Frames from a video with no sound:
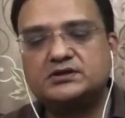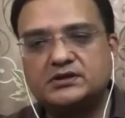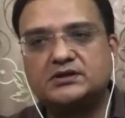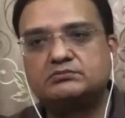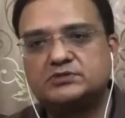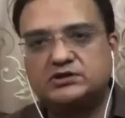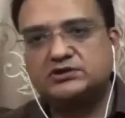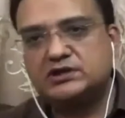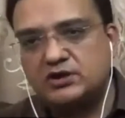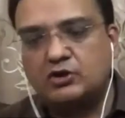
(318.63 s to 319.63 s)

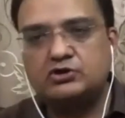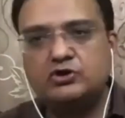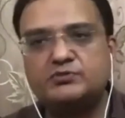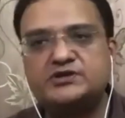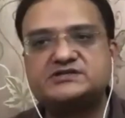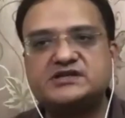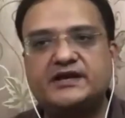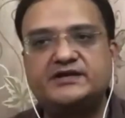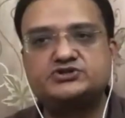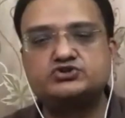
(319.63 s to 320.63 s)
the non-dominant
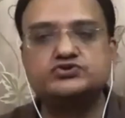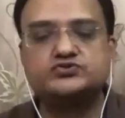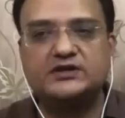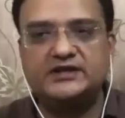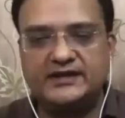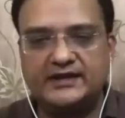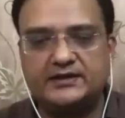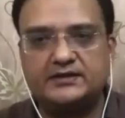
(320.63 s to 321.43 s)
sides usually get